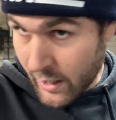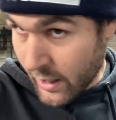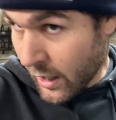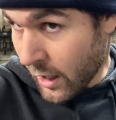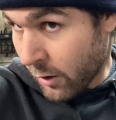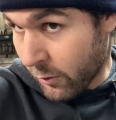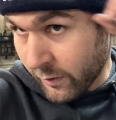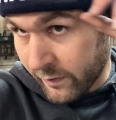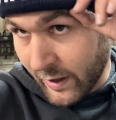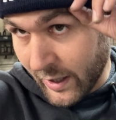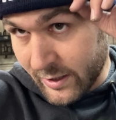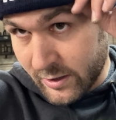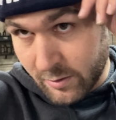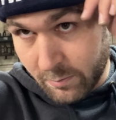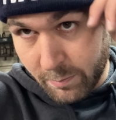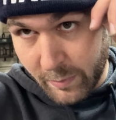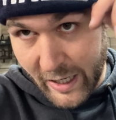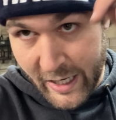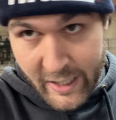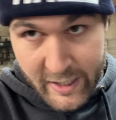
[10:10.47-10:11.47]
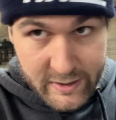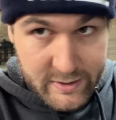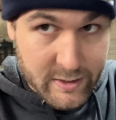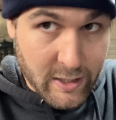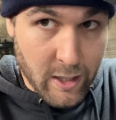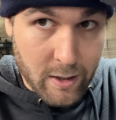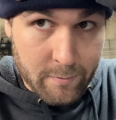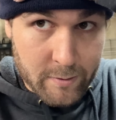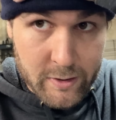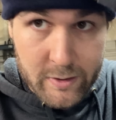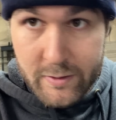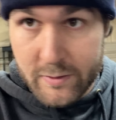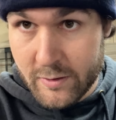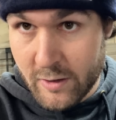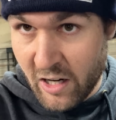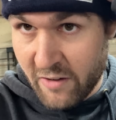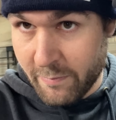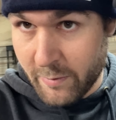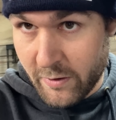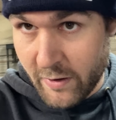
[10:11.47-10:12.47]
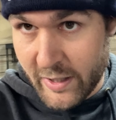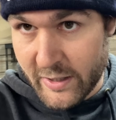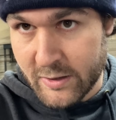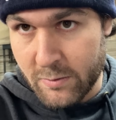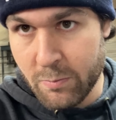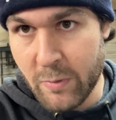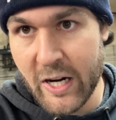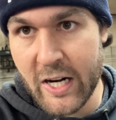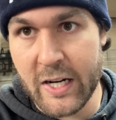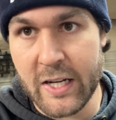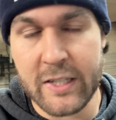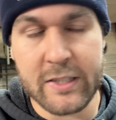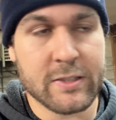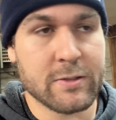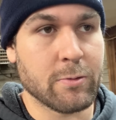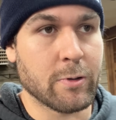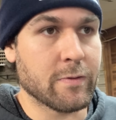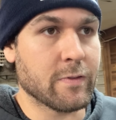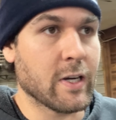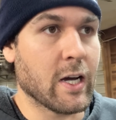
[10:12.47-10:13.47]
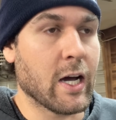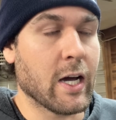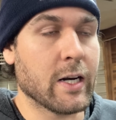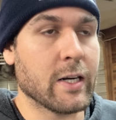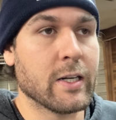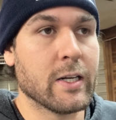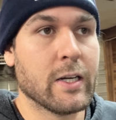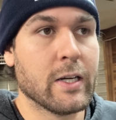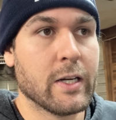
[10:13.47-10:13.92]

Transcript: We've got some beanies coming, Huffman Racing beanies. We've got